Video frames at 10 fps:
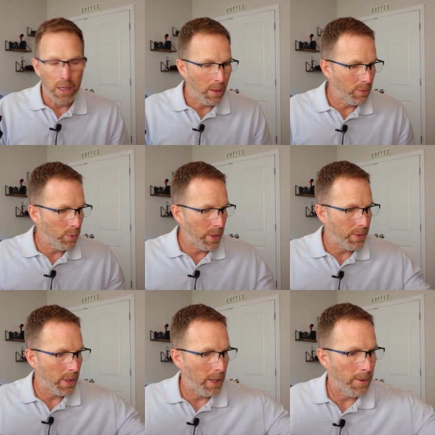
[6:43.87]
Comes
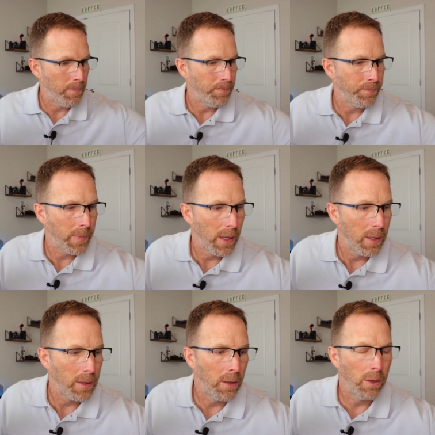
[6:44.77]
with the
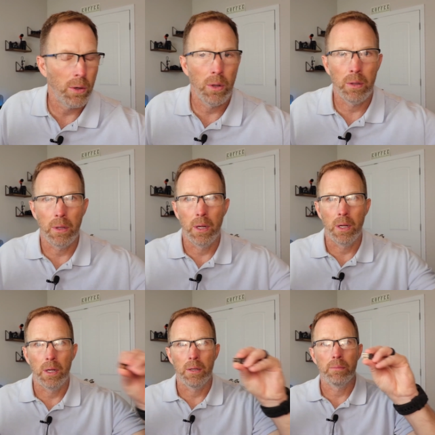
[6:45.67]
little
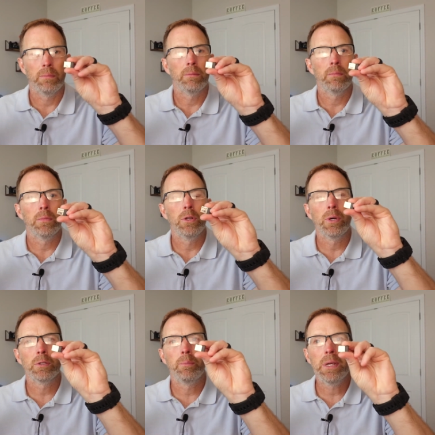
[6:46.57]

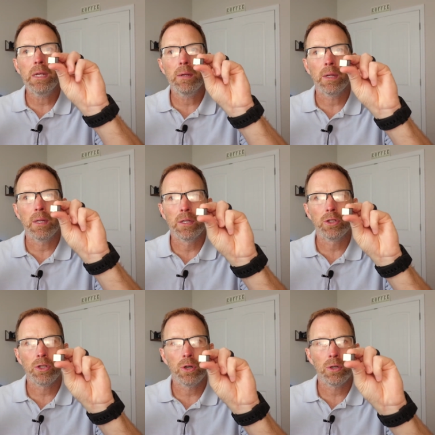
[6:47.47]
USB
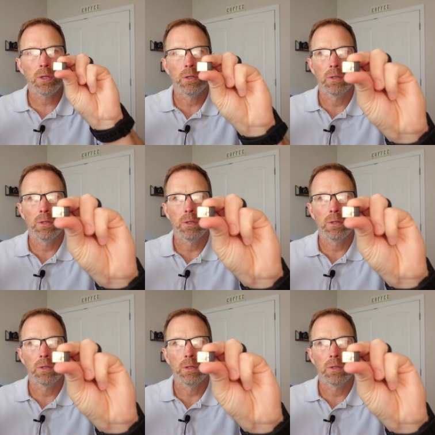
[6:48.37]
insert.